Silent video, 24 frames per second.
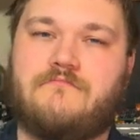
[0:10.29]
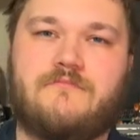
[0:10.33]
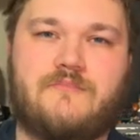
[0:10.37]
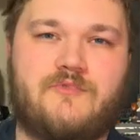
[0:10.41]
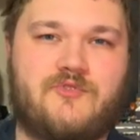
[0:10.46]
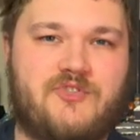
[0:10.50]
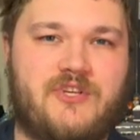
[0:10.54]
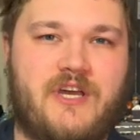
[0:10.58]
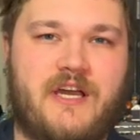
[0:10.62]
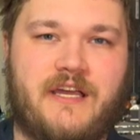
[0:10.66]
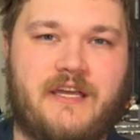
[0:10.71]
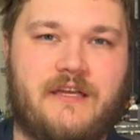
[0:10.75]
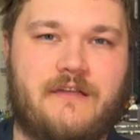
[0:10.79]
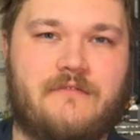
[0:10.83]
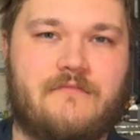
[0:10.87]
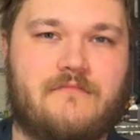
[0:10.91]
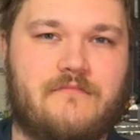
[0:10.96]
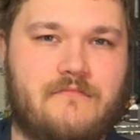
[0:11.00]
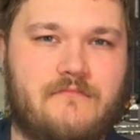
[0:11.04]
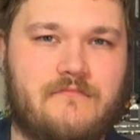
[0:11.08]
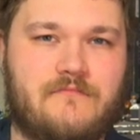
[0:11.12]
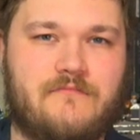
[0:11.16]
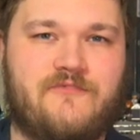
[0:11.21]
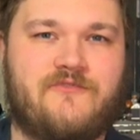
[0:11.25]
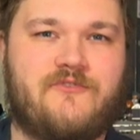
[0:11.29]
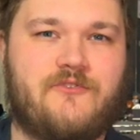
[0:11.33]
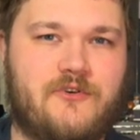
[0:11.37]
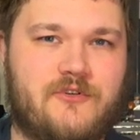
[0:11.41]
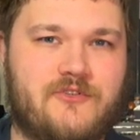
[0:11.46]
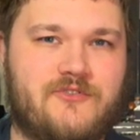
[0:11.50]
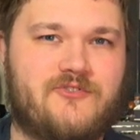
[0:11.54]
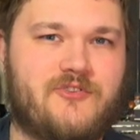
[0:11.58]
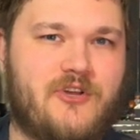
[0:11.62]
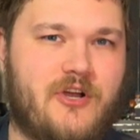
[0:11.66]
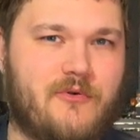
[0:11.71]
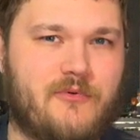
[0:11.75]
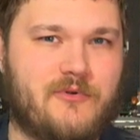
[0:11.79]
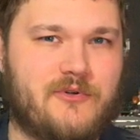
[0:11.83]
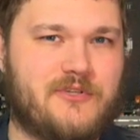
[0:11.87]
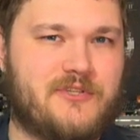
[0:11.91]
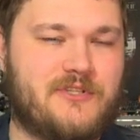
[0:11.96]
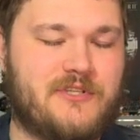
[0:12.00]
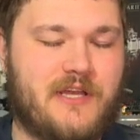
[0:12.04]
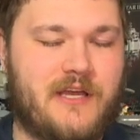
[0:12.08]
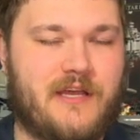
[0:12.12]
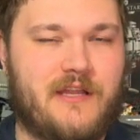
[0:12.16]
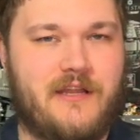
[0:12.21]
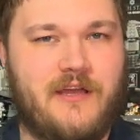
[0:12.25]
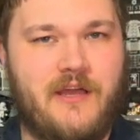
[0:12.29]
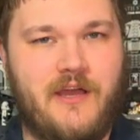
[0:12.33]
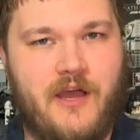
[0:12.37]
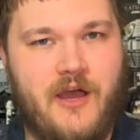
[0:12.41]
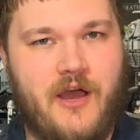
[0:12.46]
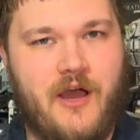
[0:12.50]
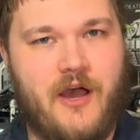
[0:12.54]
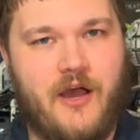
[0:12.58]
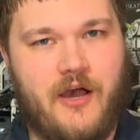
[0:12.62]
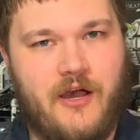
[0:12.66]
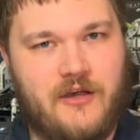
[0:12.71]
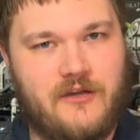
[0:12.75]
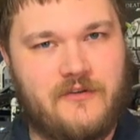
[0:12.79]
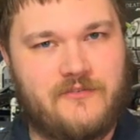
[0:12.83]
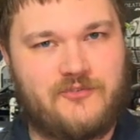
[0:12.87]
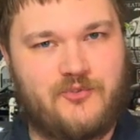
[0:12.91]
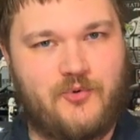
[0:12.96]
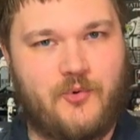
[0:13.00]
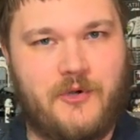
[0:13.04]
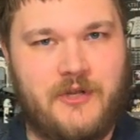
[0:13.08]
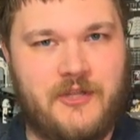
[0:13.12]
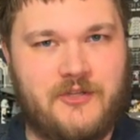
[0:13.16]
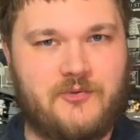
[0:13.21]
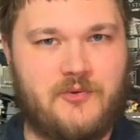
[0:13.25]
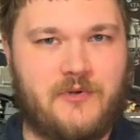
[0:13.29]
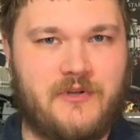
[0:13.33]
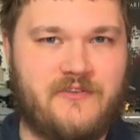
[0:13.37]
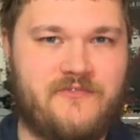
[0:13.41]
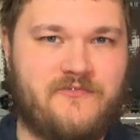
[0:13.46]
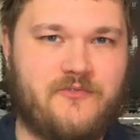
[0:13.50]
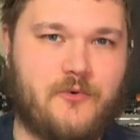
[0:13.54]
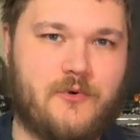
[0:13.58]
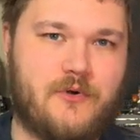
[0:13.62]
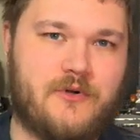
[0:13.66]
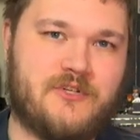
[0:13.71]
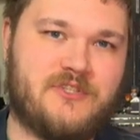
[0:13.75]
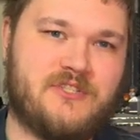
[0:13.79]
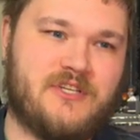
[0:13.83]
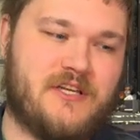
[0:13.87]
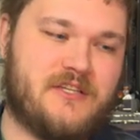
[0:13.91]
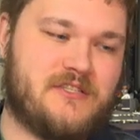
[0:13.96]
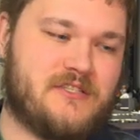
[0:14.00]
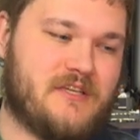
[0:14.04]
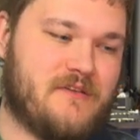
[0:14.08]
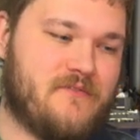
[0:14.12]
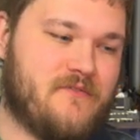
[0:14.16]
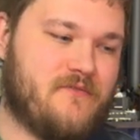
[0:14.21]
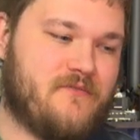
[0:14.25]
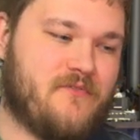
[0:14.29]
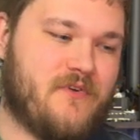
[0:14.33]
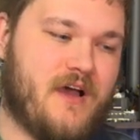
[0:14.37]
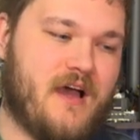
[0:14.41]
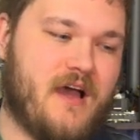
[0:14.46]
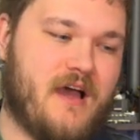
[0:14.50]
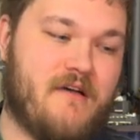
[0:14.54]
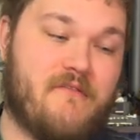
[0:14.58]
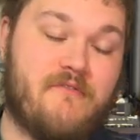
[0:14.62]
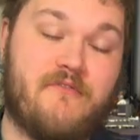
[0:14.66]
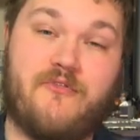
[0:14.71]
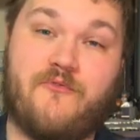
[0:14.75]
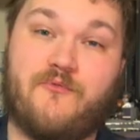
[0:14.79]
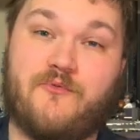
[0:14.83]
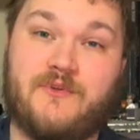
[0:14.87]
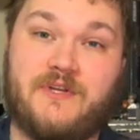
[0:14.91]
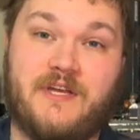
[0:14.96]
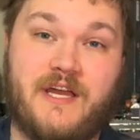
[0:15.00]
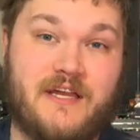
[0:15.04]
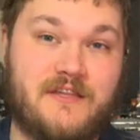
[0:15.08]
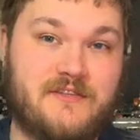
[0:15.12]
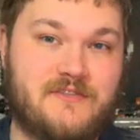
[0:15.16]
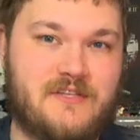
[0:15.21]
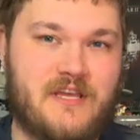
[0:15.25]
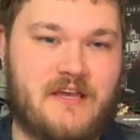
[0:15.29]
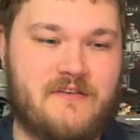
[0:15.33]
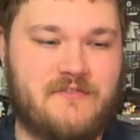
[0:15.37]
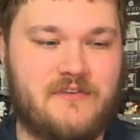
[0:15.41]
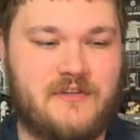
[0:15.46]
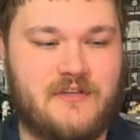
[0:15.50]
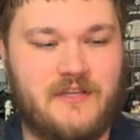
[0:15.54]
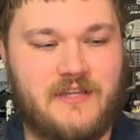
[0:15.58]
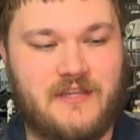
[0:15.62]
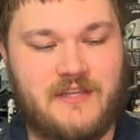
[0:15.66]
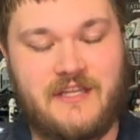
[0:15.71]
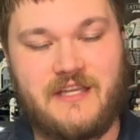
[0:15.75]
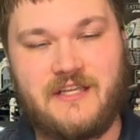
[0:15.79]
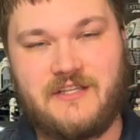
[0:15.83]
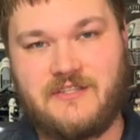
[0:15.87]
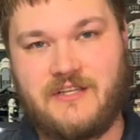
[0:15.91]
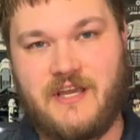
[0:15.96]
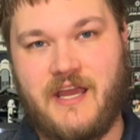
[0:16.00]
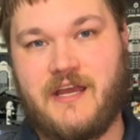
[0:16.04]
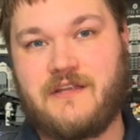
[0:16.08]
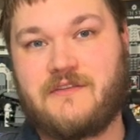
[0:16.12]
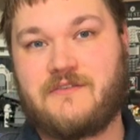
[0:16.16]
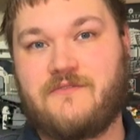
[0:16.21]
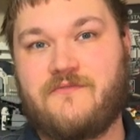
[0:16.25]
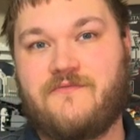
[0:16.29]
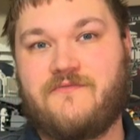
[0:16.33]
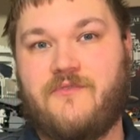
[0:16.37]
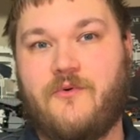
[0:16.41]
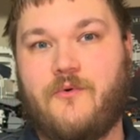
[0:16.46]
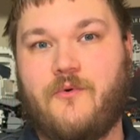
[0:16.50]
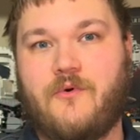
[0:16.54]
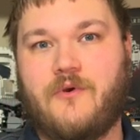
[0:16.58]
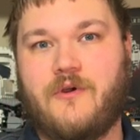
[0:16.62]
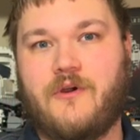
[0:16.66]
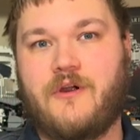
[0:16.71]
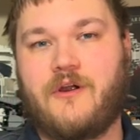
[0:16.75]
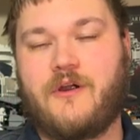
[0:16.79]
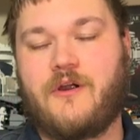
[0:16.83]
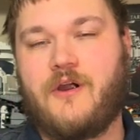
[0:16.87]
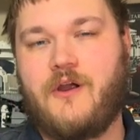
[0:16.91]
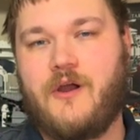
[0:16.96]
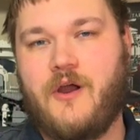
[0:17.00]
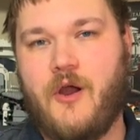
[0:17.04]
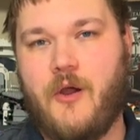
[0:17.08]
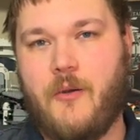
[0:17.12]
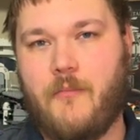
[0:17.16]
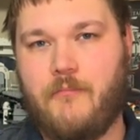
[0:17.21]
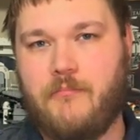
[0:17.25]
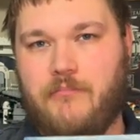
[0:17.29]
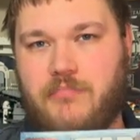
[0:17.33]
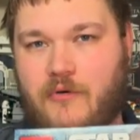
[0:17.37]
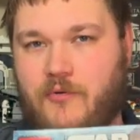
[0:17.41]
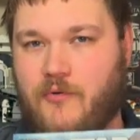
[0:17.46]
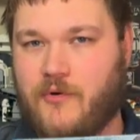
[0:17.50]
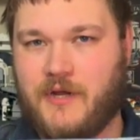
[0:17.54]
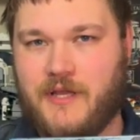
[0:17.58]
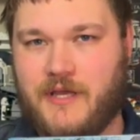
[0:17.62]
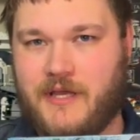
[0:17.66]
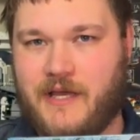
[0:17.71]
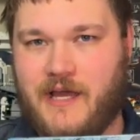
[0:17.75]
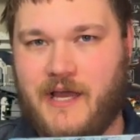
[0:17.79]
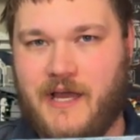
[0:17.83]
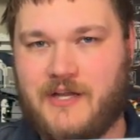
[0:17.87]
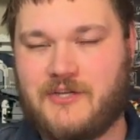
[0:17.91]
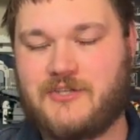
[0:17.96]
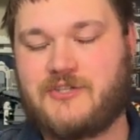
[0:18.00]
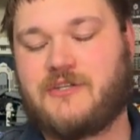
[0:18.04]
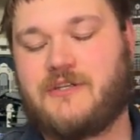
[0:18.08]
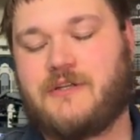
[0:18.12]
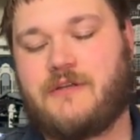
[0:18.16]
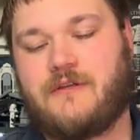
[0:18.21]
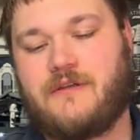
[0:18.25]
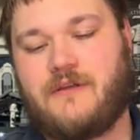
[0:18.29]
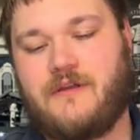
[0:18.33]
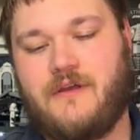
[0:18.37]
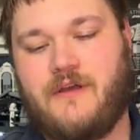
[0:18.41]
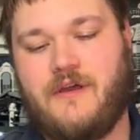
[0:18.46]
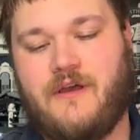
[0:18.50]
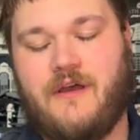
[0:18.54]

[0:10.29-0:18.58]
second full Star Wars set of 2024, set 75387, the Tantive IV boarding action.